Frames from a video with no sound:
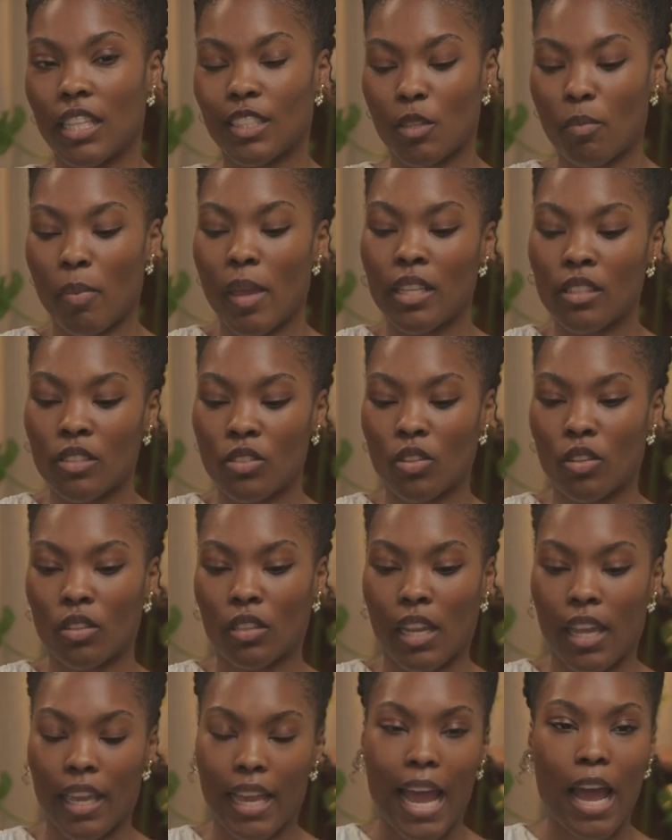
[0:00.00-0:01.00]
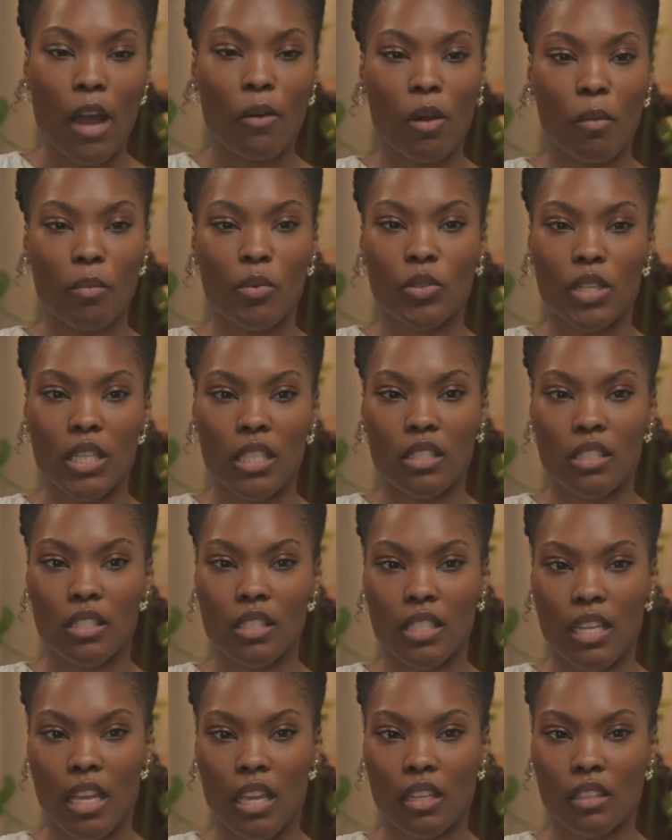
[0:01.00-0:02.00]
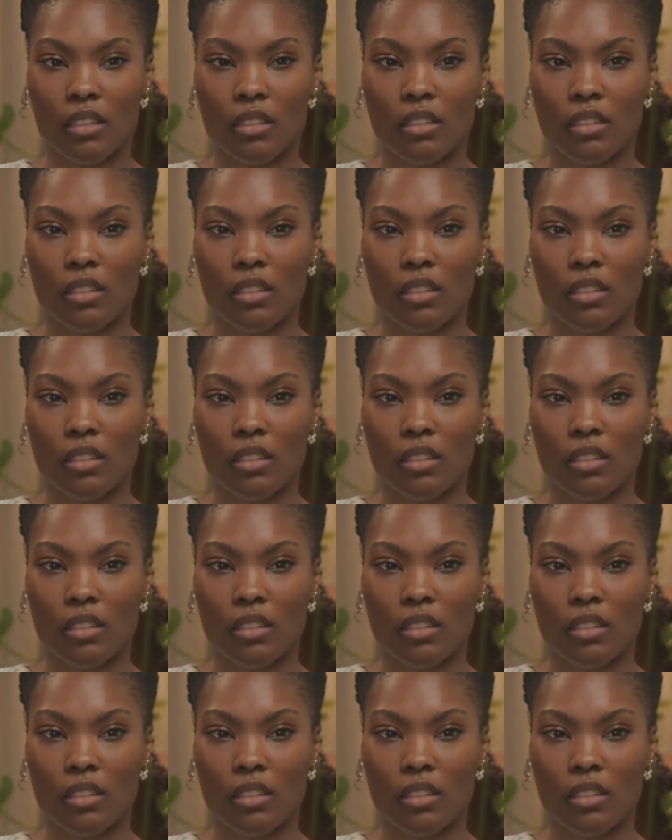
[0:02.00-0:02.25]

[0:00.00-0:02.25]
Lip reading: depends on like how our bodies sustain.